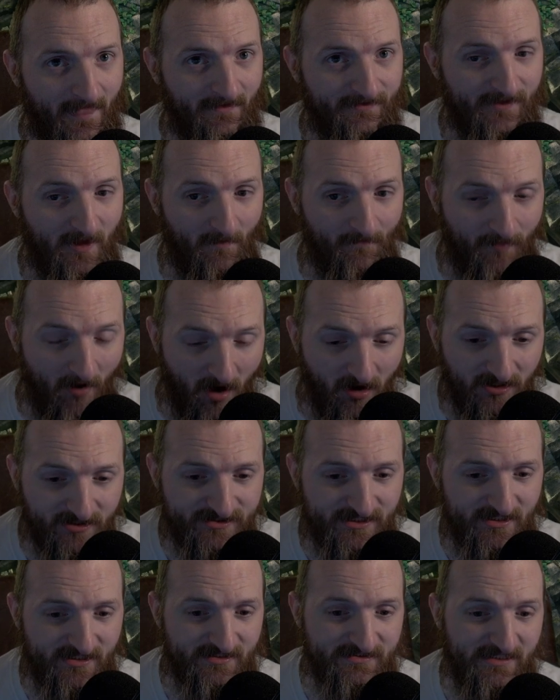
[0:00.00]
the
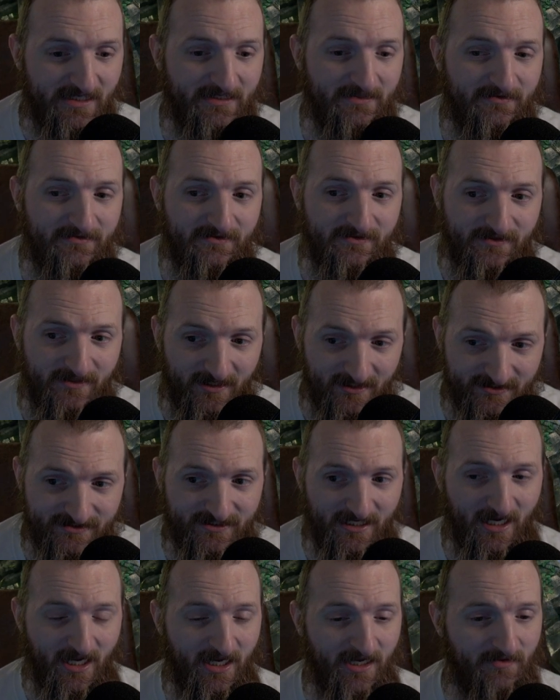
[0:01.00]
bosses in this
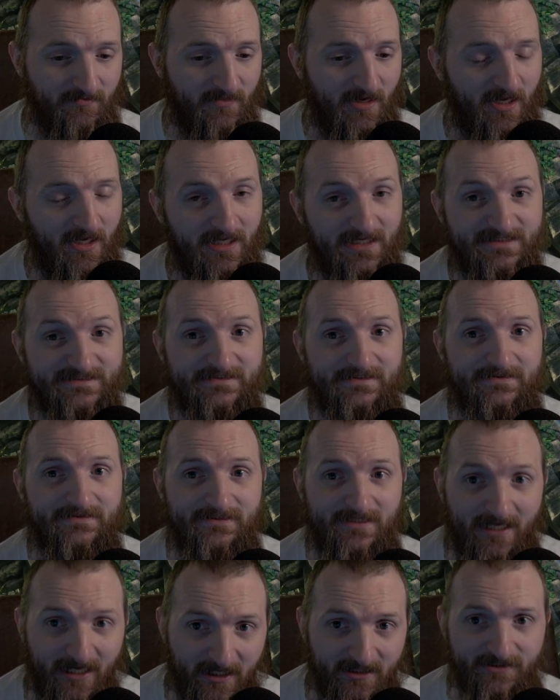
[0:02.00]
game is
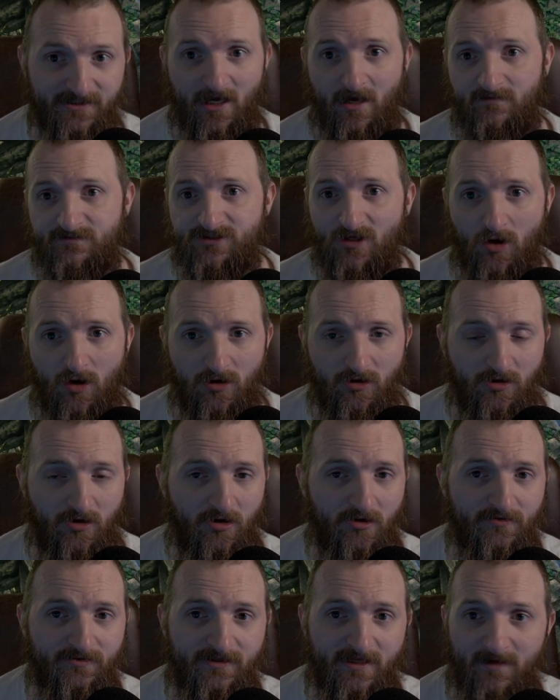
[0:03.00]
10 times
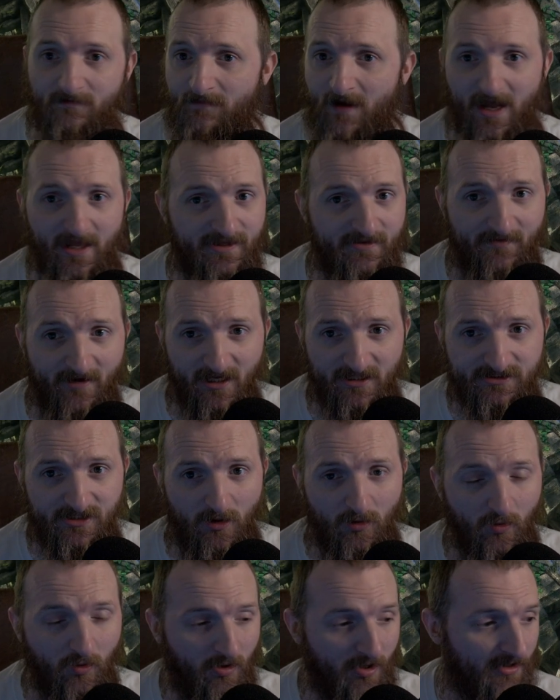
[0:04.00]
harder than Path of Exile
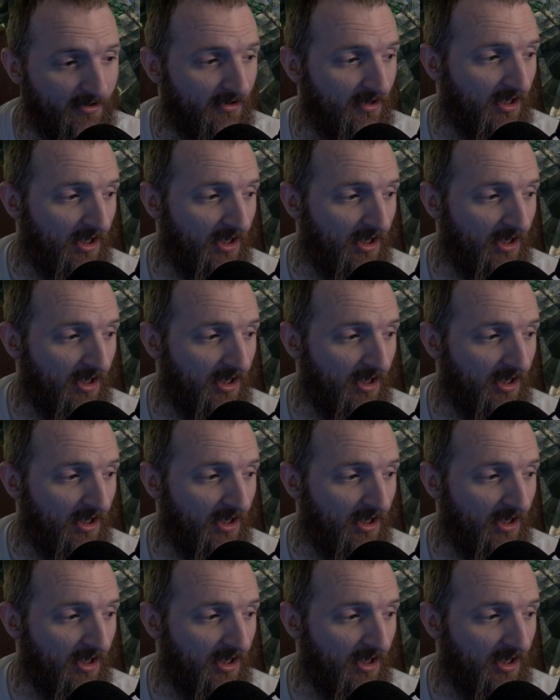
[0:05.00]
1.